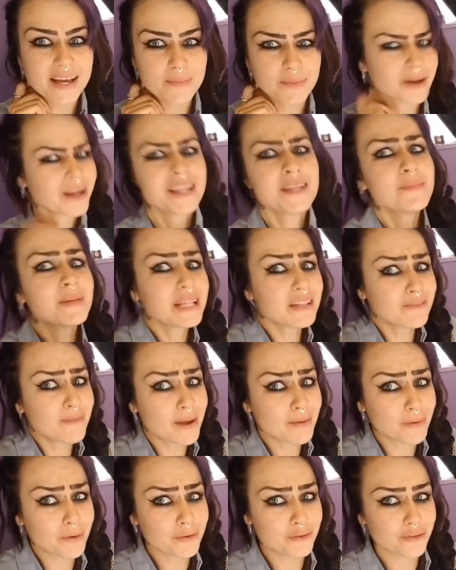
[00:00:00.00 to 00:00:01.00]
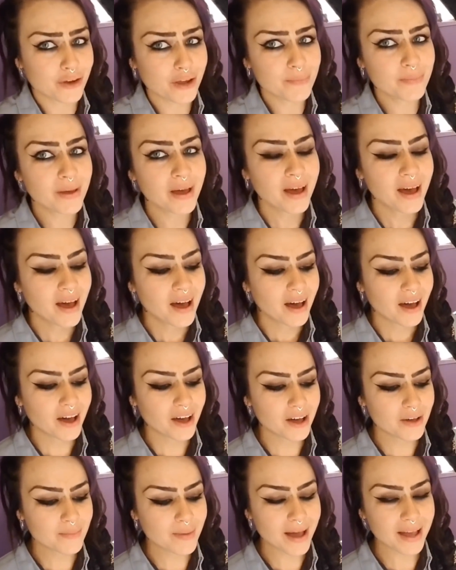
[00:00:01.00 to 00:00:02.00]
summer, in the middle of my road trip,
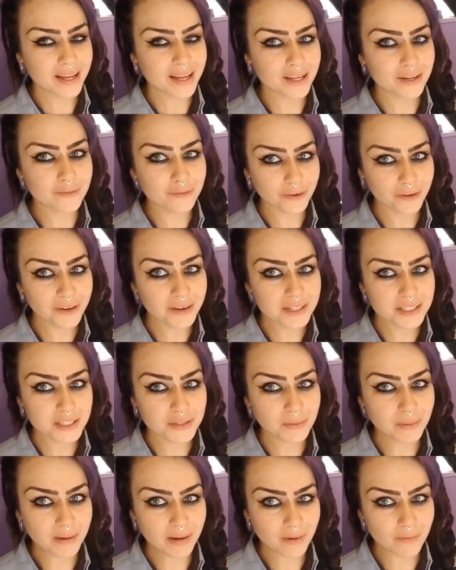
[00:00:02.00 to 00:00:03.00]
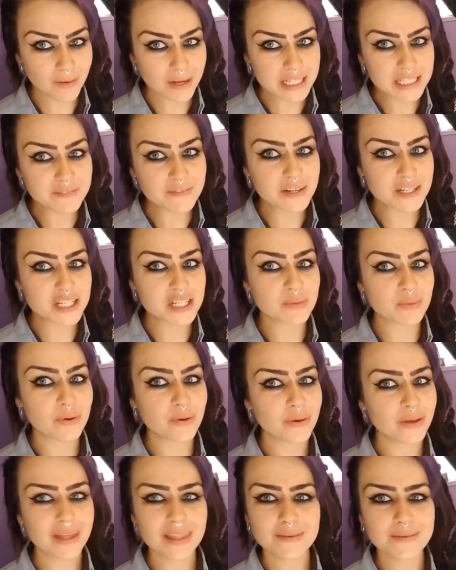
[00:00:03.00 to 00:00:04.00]
I converted it to run on waste vegetable
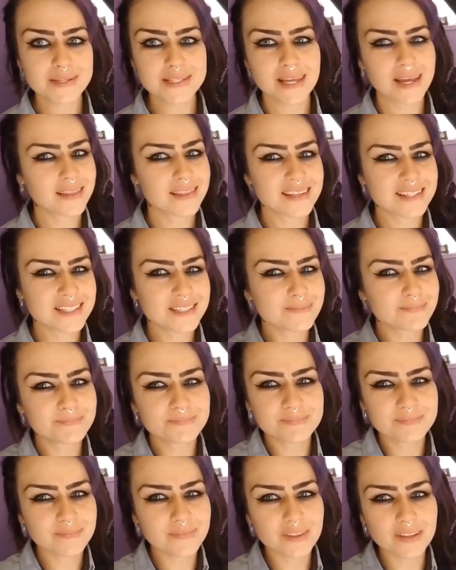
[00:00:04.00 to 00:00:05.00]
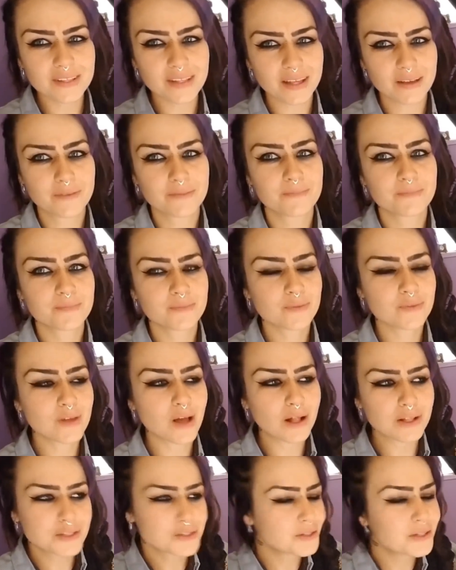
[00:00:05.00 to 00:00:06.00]
oil. There was like this big
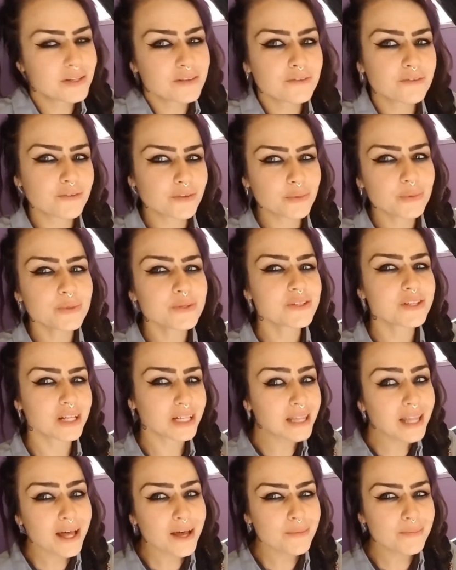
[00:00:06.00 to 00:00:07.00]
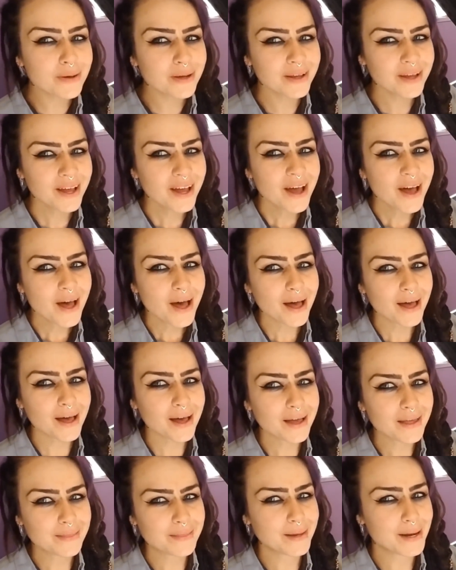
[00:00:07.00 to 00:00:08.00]
alternative fuels club
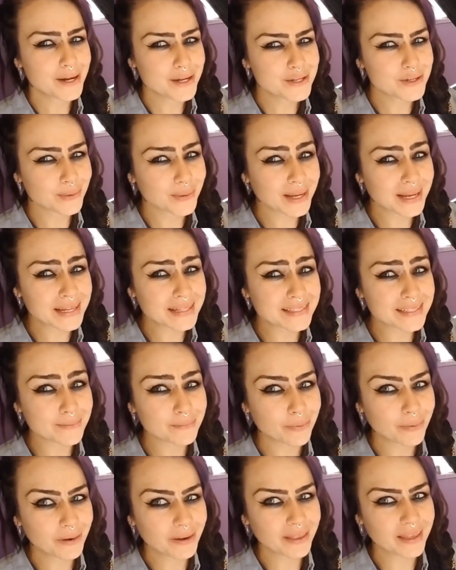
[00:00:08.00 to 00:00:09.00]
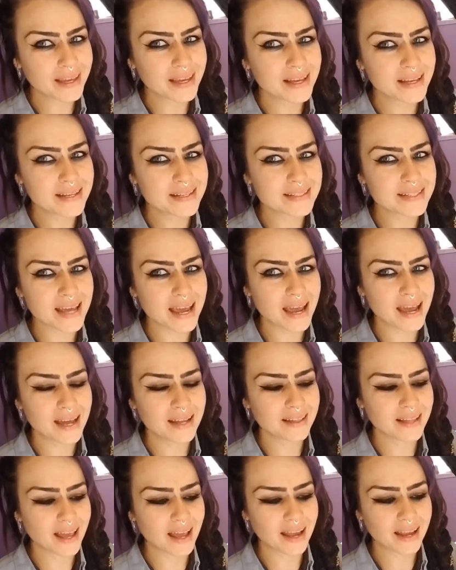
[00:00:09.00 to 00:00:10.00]
that I joined in Portland,
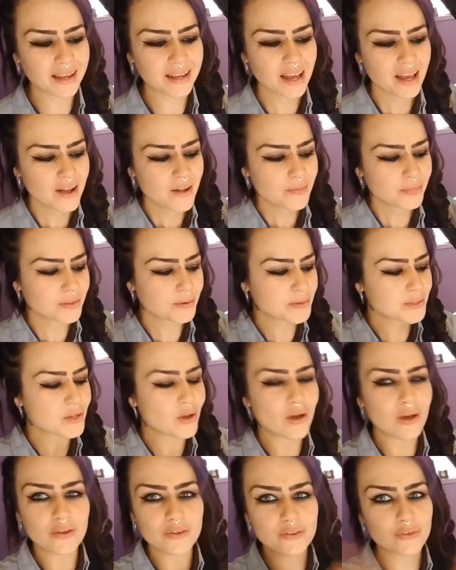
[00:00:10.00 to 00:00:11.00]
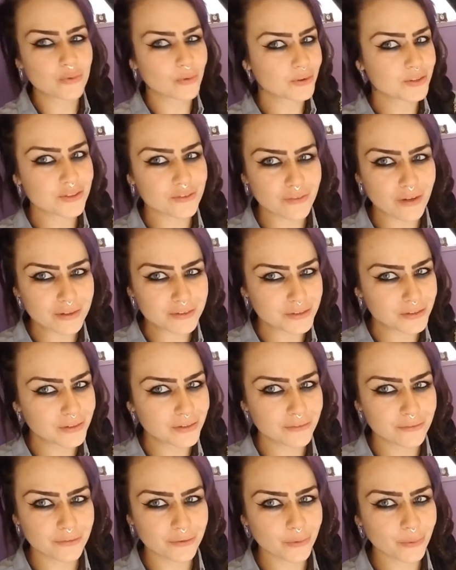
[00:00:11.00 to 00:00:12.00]
and like there was all sorts of
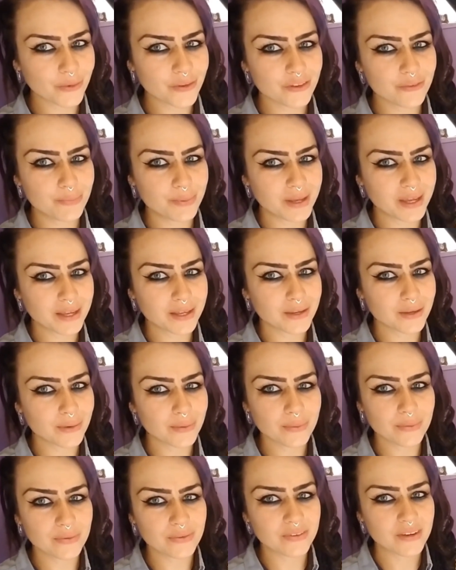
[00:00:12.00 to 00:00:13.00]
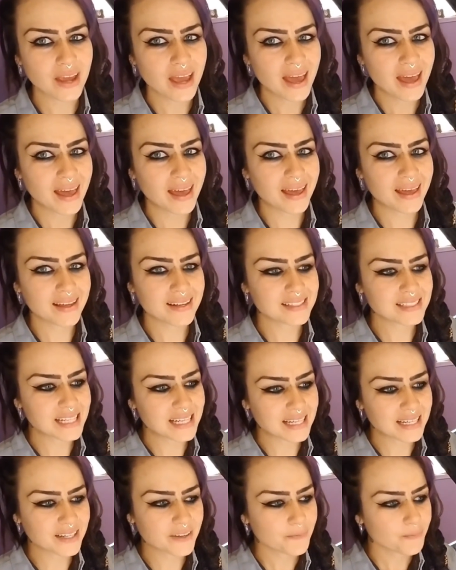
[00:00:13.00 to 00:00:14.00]
alternative fuels being used, and
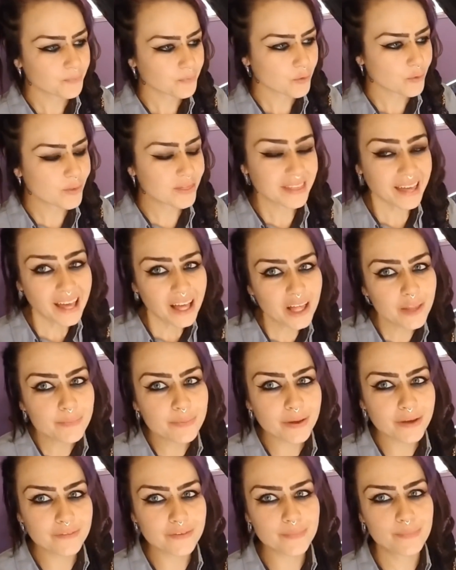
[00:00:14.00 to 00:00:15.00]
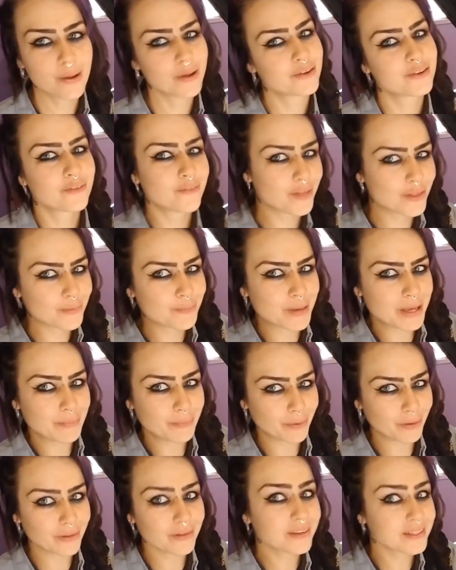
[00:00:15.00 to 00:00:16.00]
like with the help of a bunch of other
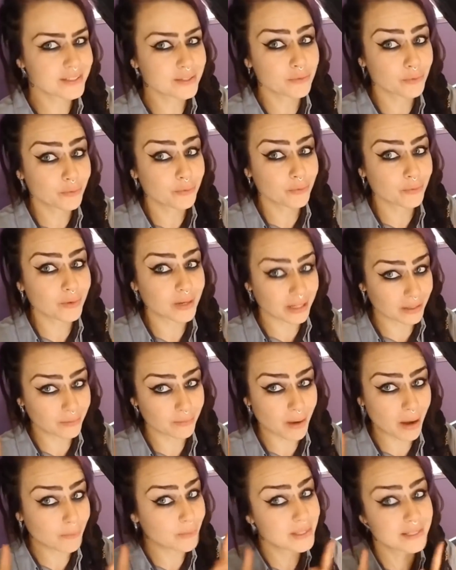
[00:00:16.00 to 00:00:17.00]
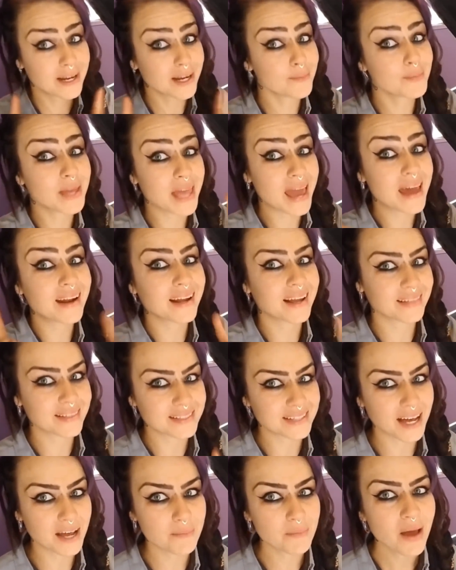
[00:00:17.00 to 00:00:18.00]
people, because I was not a mechanic at the
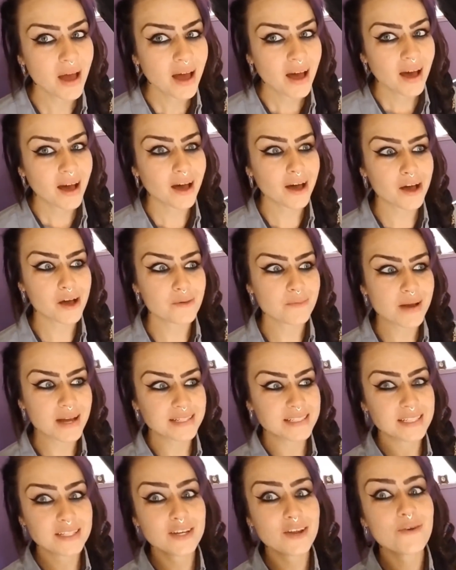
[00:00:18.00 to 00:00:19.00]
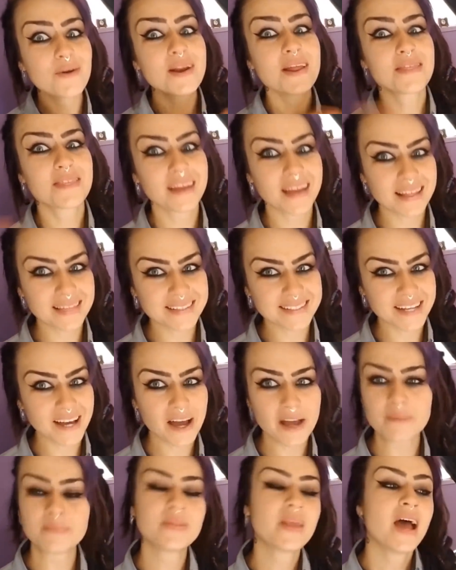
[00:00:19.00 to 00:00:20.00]
time, I didn't know anything at the
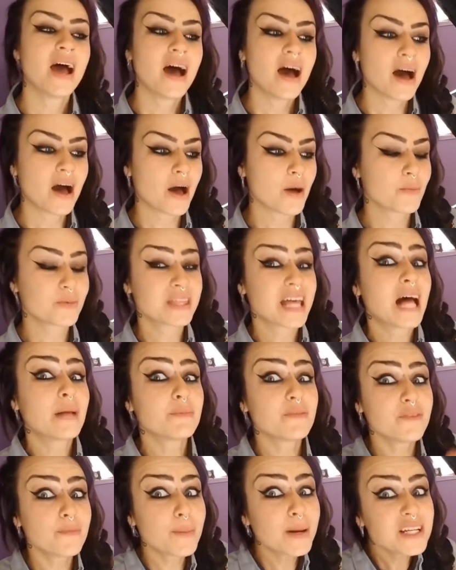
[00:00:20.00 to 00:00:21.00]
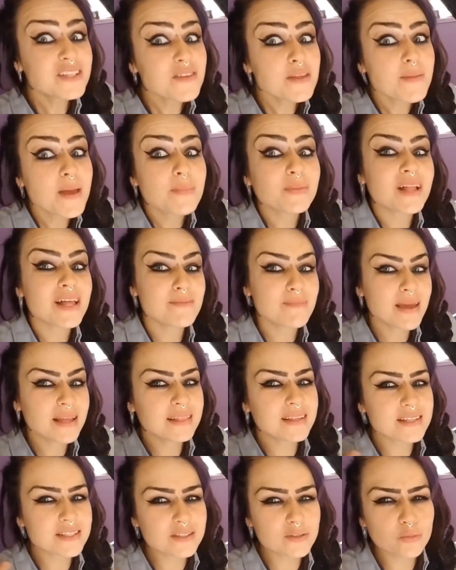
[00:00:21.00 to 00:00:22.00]
time, with the help of a bunch of other people, I made
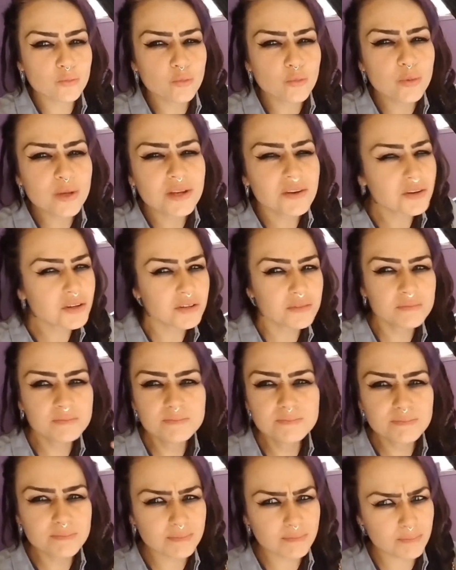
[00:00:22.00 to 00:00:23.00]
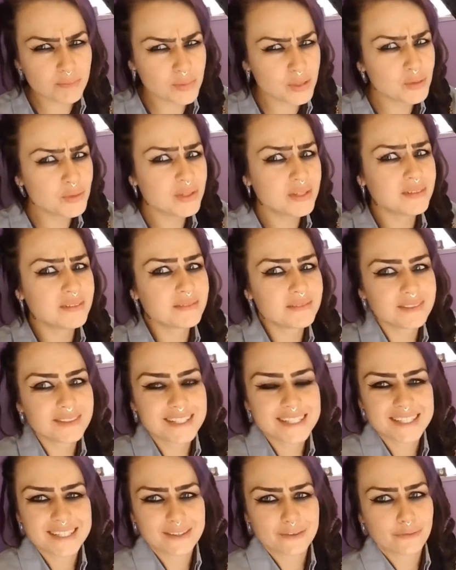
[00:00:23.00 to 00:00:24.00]
this weird
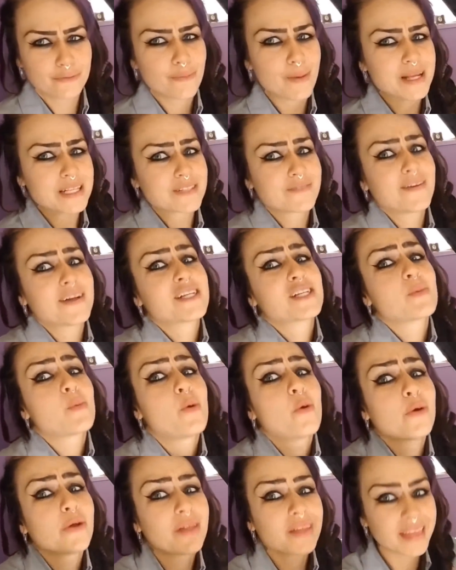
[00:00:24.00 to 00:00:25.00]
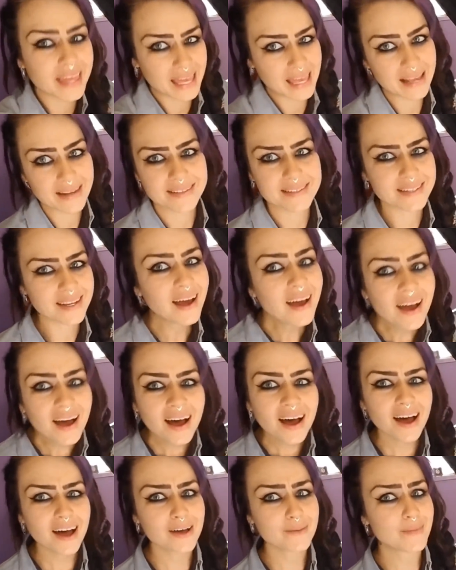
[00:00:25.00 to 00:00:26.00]
mutant waste vegetable oil kit.
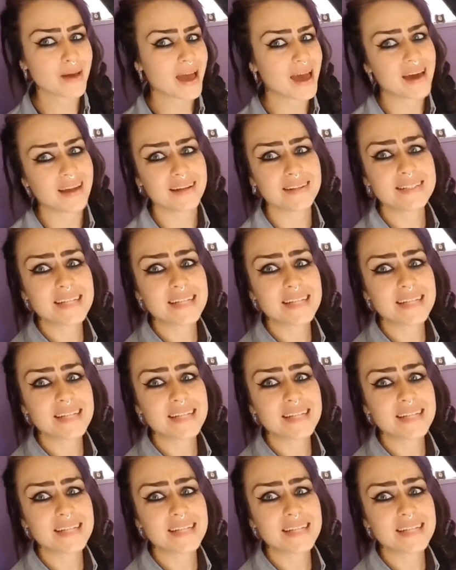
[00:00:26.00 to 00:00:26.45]
I had a